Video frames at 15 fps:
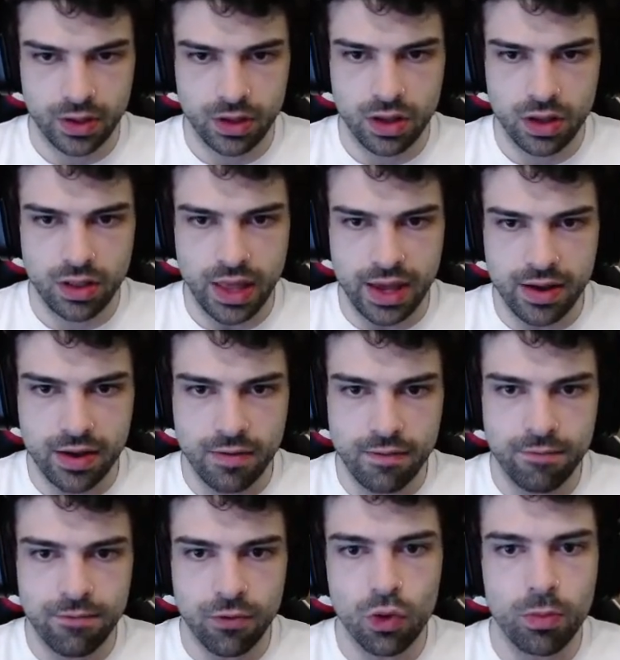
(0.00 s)
like
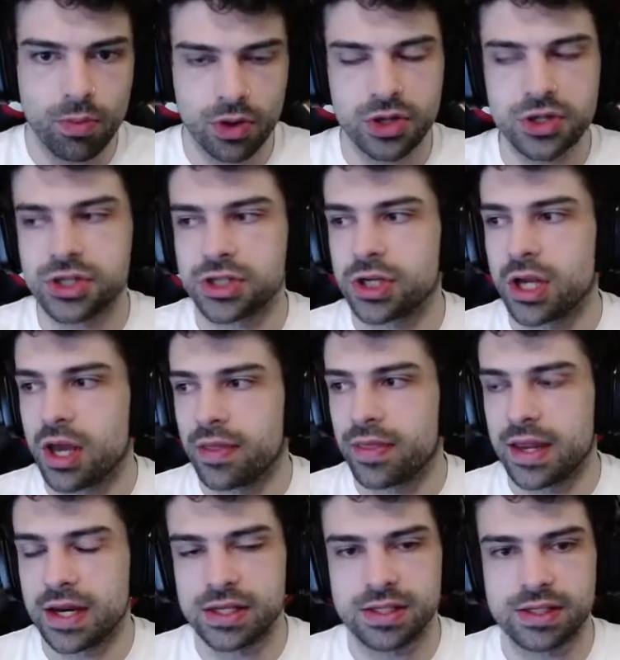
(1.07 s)
full push
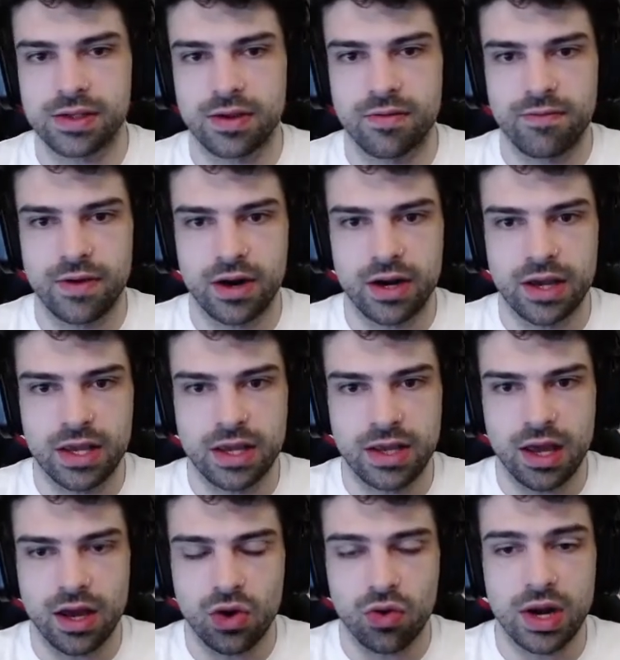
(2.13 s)
that is very
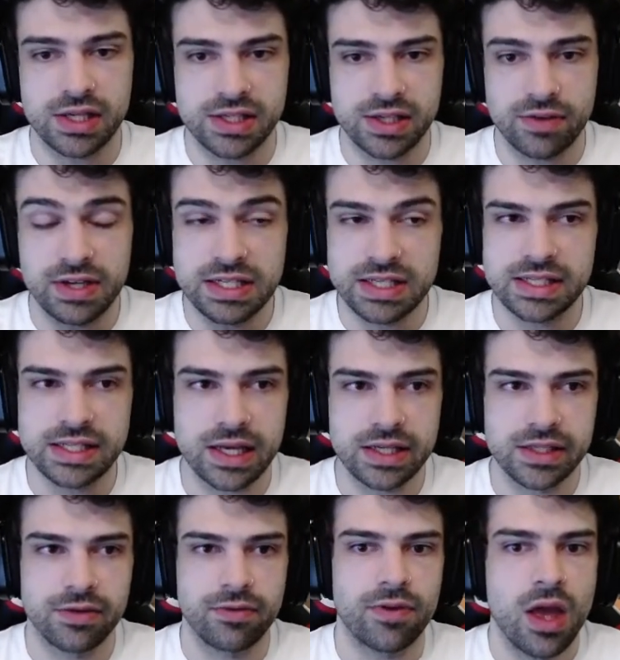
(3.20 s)
aggressive and
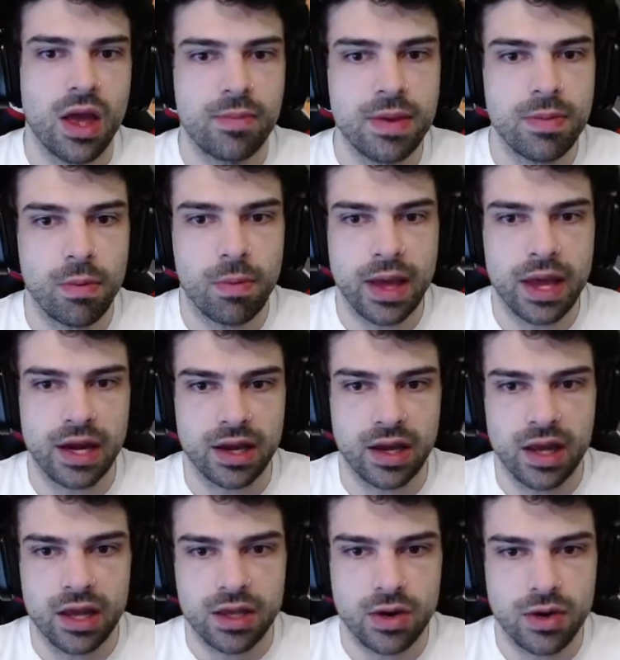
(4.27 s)
decisive, people panic.
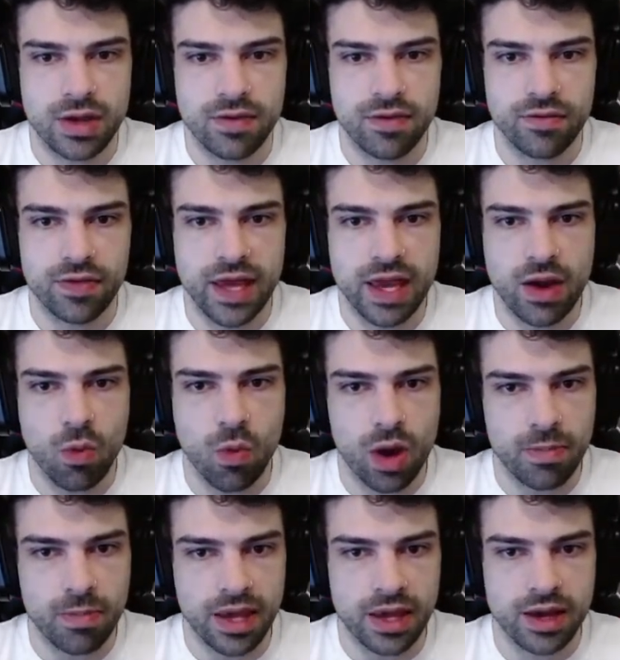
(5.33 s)
You know, even if they get one
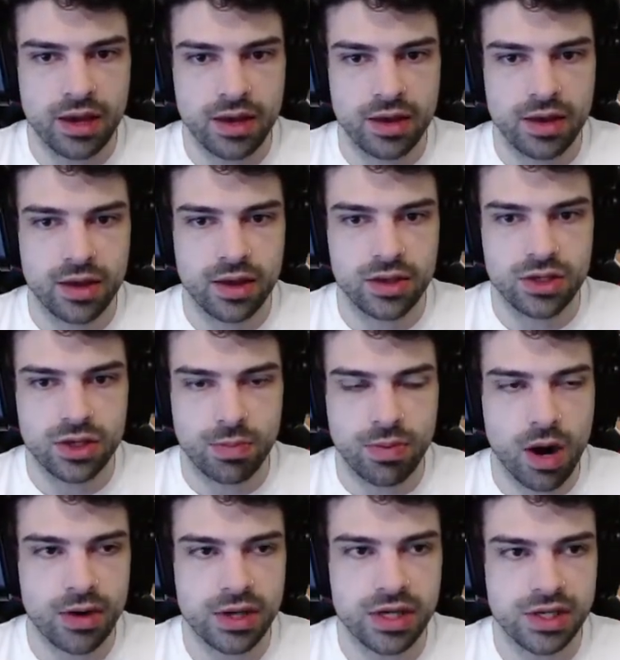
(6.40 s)
pick, you're
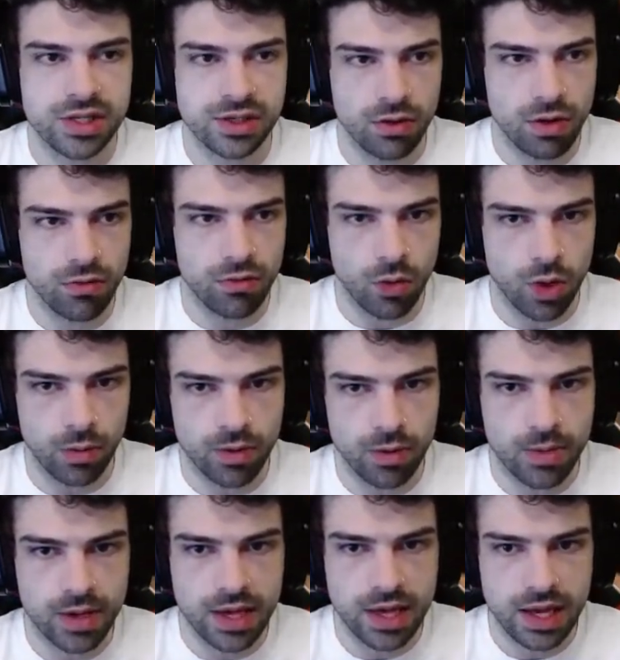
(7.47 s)
probably going to still overwhelm
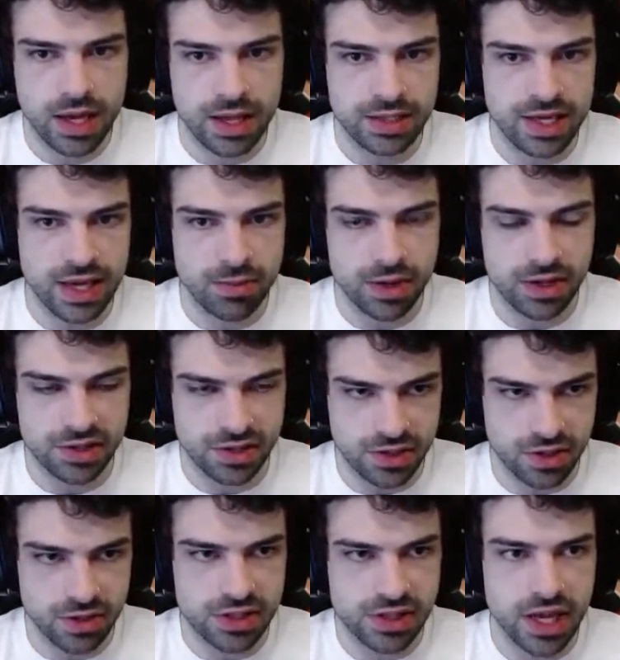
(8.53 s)
them and take presence
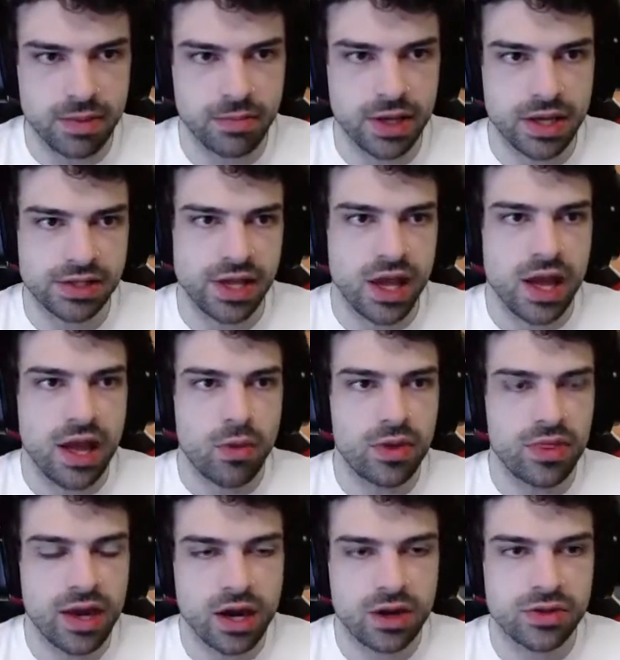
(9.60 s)
on the site, because when
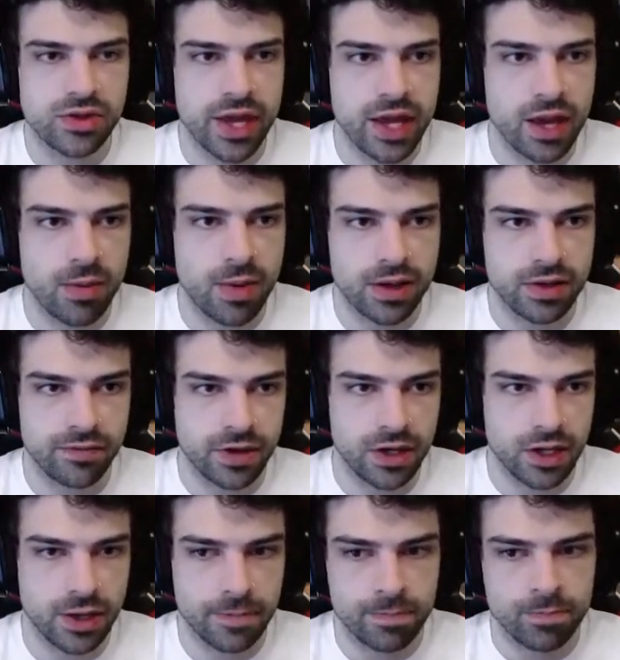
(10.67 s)
they're thinking about
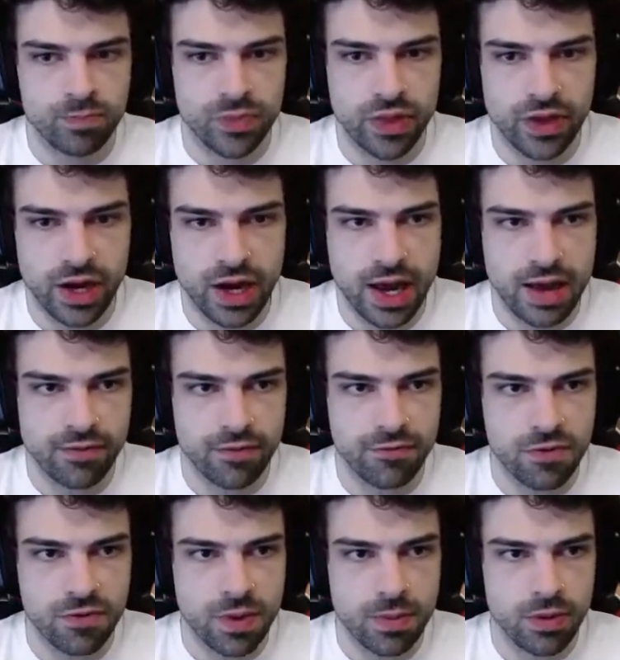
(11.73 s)
defending, they're going to have a
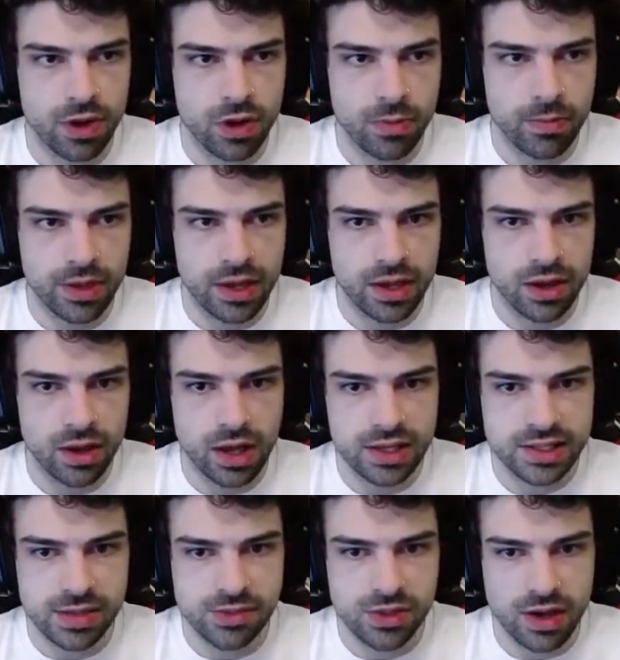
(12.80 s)
few people go B. A lot of
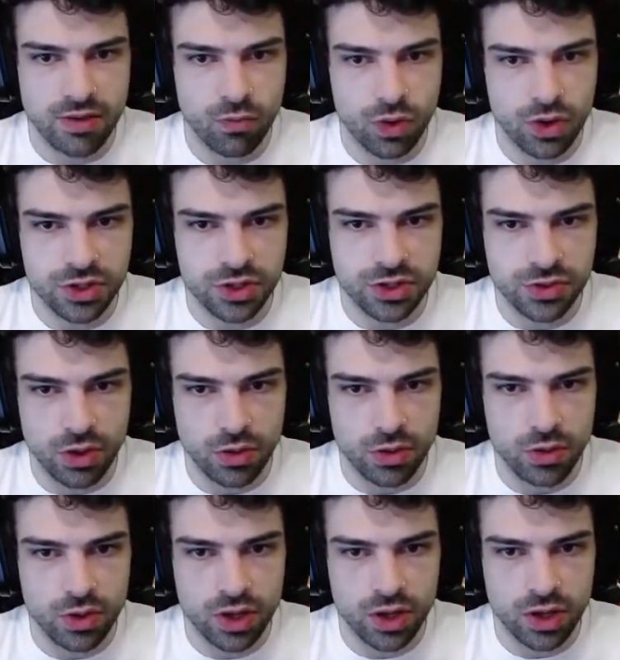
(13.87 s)
times you'll have 1 or 2 go
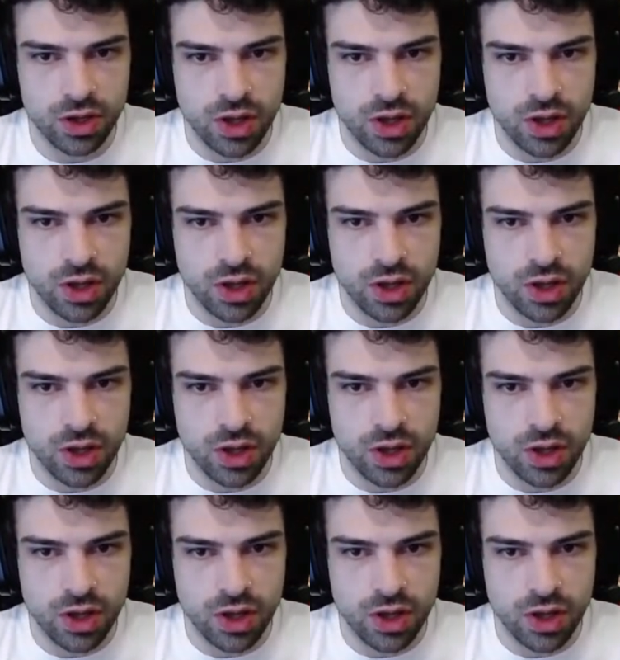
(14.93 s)
hookah,